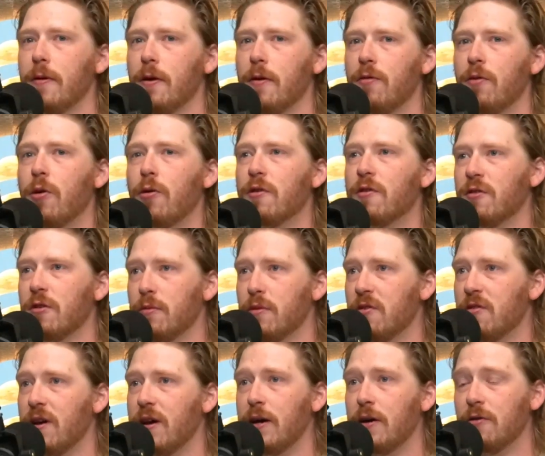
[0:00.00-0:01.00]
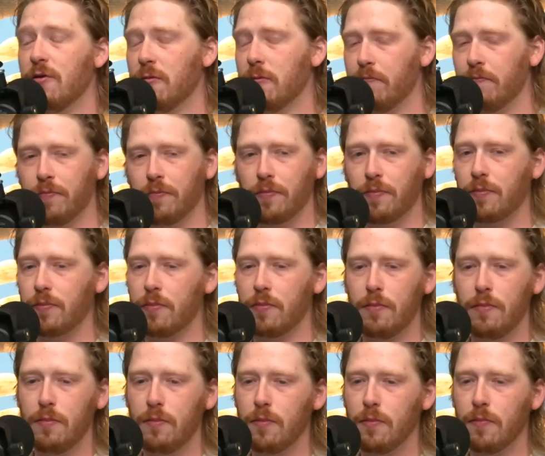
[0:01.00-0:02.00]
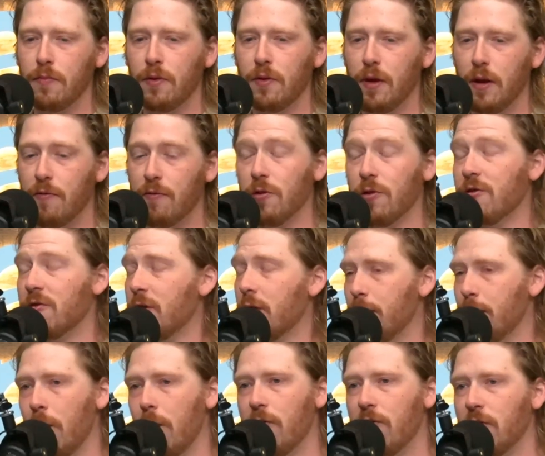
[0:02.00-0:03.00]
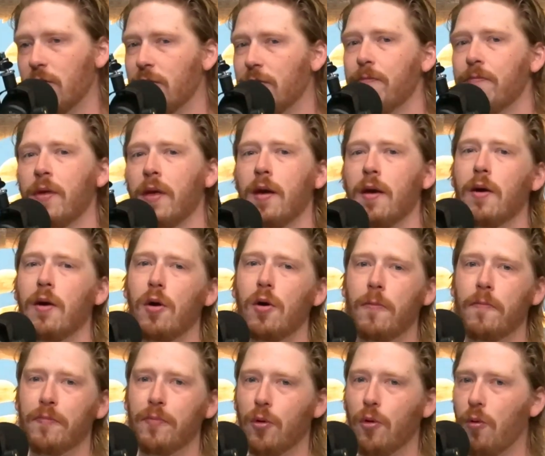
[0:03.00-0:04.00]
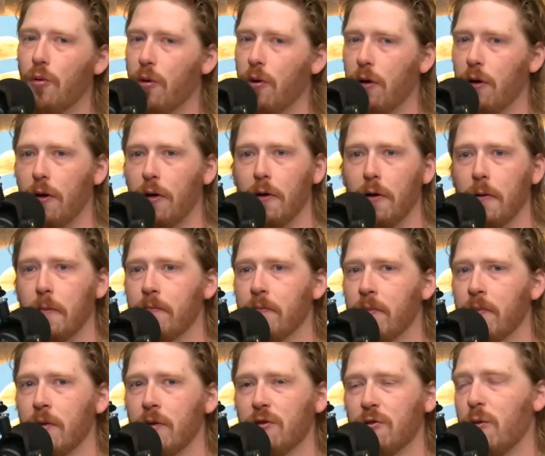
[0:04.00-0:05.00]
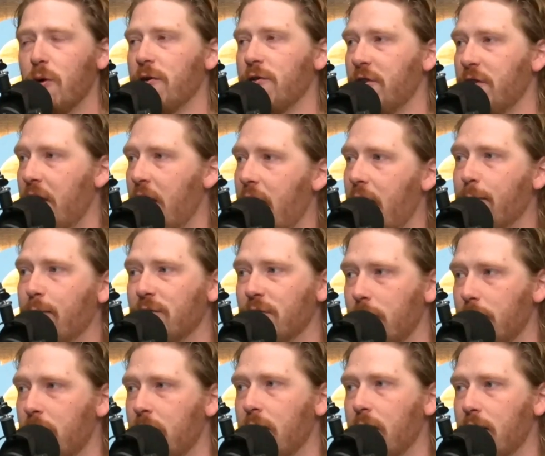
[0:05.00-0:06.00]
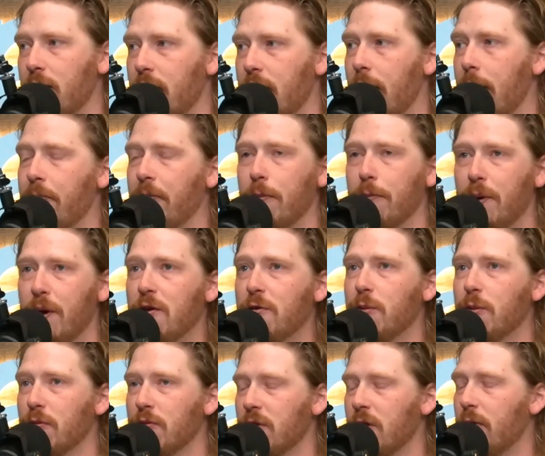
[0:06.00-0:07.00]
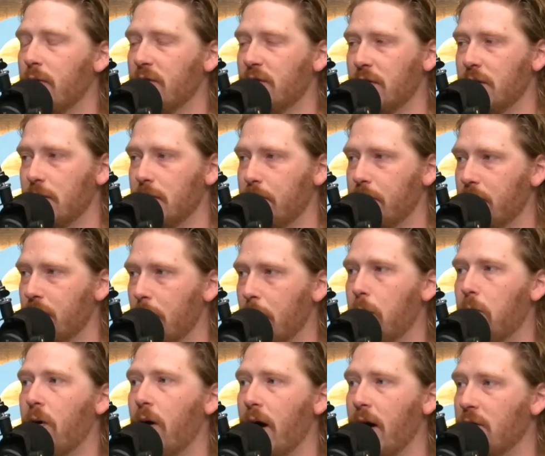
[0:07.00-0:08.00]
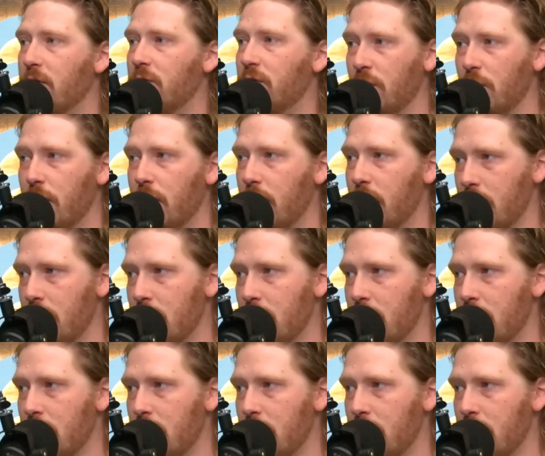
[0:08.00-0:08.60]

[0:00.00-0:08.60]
going to somebody's house, like for a sleepover or to watch a game or something like that, the basement was always the pride and joy